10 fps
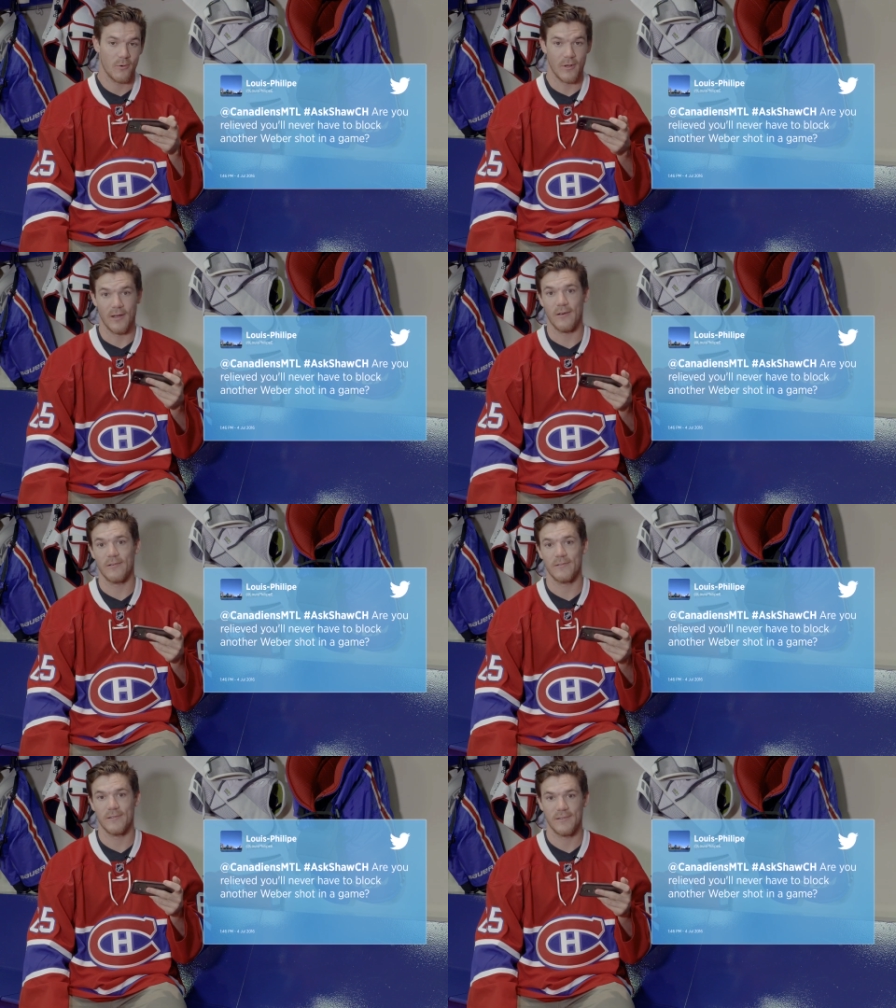
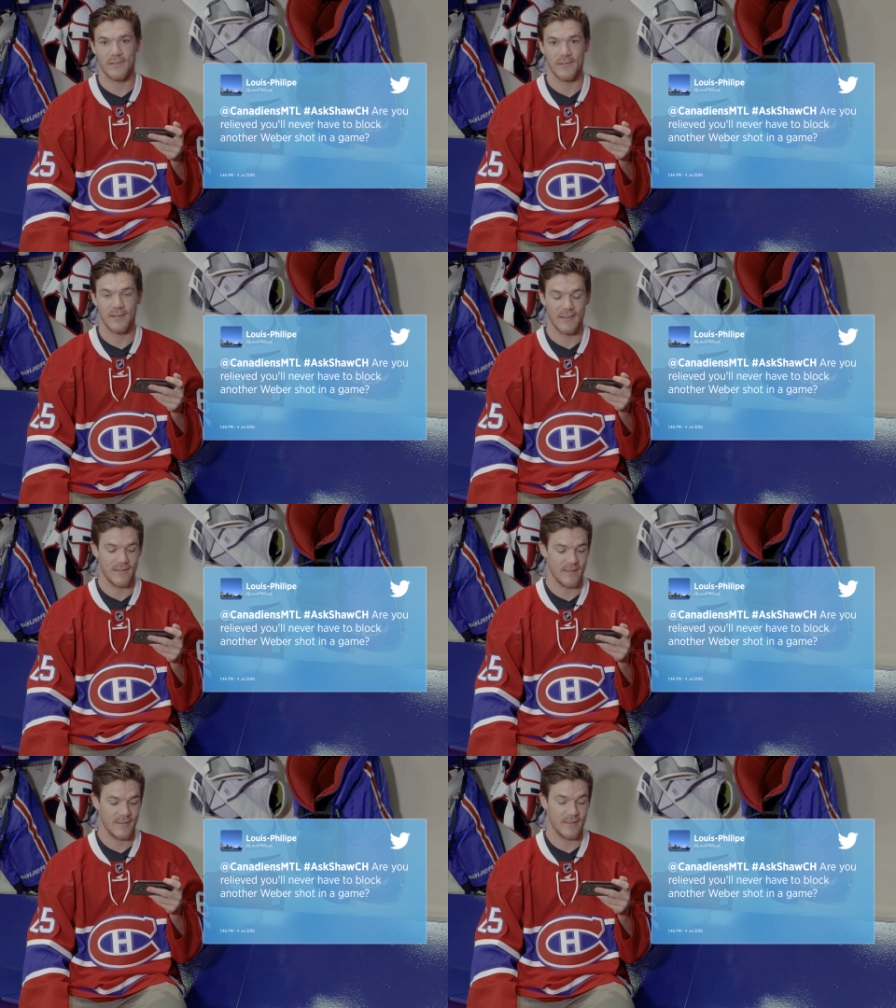Well,
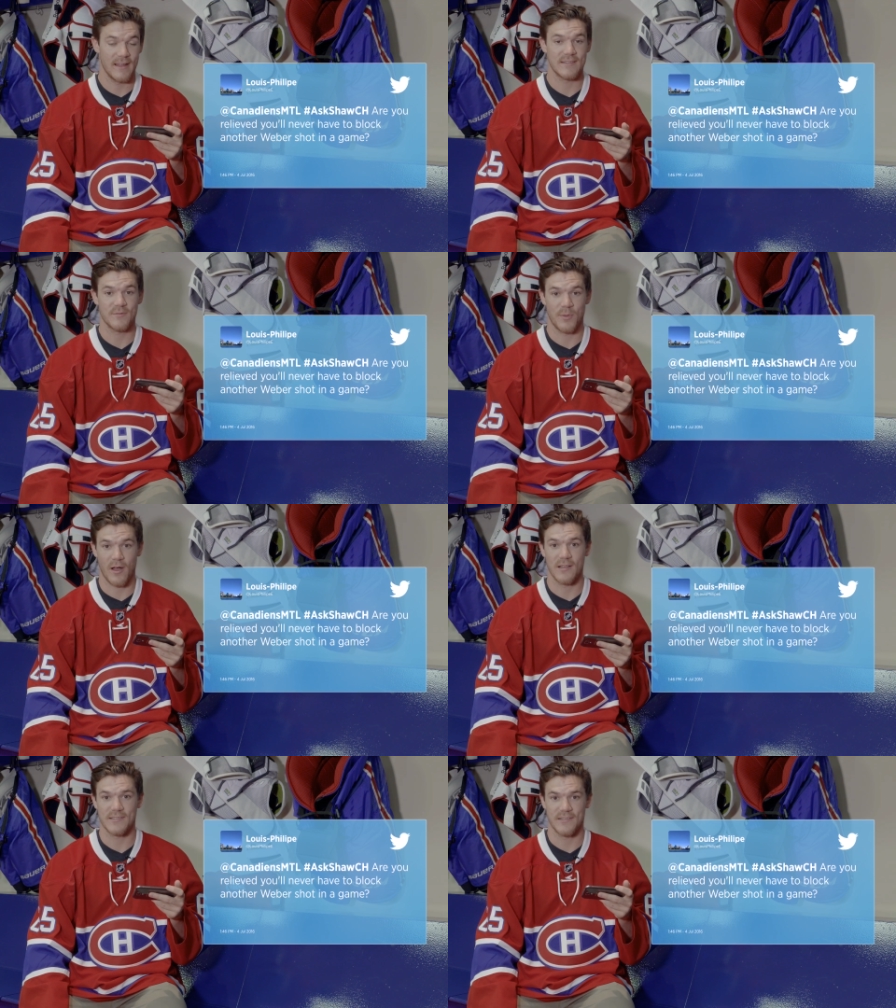that's a
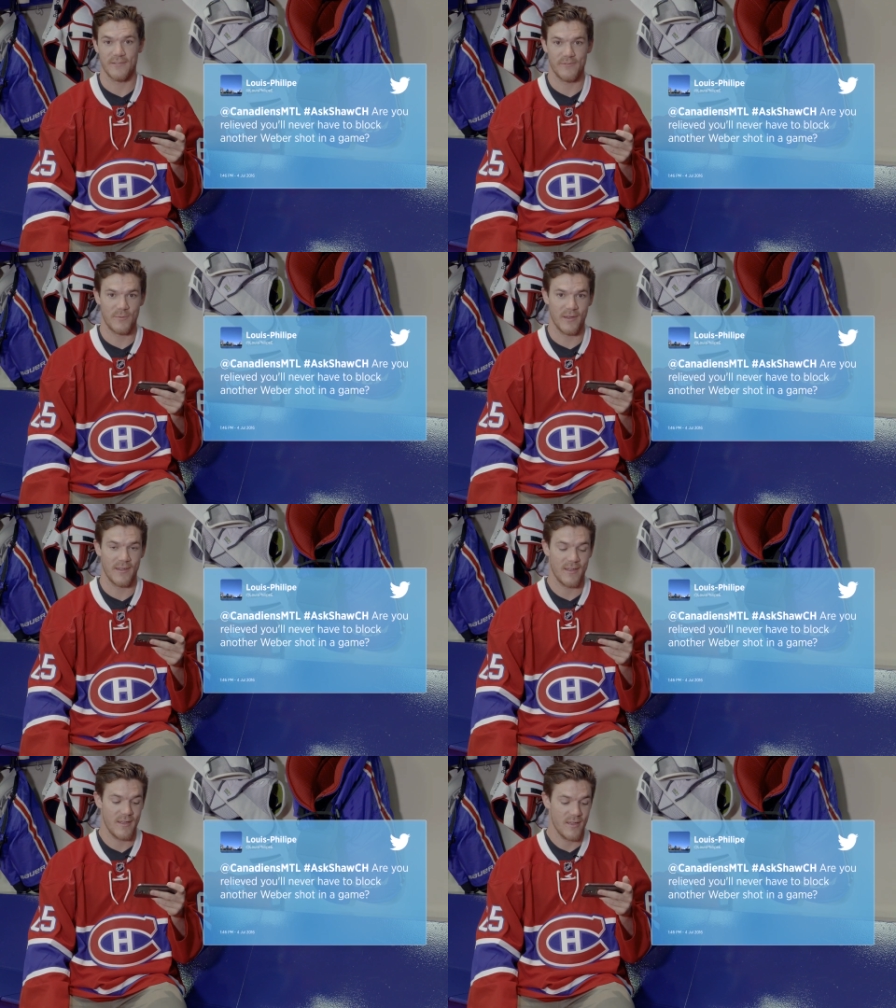positive, but